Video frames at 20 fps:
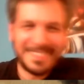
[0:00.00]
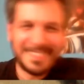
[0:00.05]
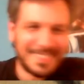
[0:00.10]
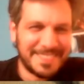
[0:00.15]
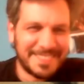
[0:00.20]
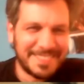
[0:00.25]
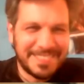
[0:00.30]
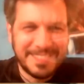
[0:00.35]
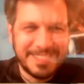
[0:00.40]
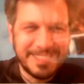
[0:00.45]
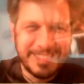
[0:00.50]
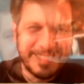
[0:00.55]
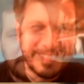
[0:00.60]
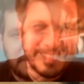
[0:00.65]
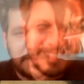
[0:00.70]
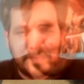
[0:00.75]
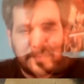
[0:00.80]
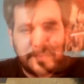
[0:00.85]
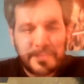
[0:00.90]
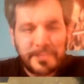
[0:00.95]

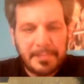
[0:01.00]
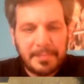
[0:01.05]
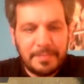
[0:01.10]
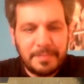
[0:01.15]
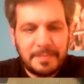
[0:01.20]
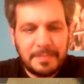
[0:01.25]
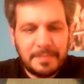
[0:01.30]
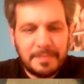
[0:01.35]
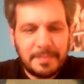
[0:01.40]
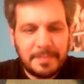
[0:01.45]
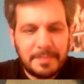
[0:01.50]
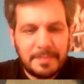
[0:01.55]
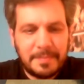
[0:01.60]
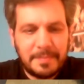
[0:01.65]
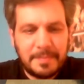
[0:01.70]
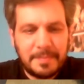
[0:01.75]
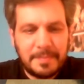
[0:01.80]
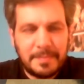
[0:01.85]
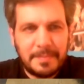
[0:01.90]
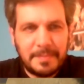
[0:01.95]

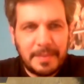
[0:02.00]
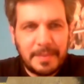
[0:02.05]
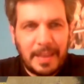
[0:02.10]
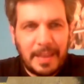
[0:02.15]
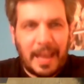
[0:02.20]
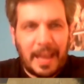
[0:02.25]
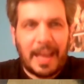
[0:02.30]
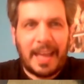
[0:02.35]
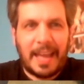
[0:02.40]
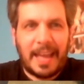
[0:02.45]
[no speech]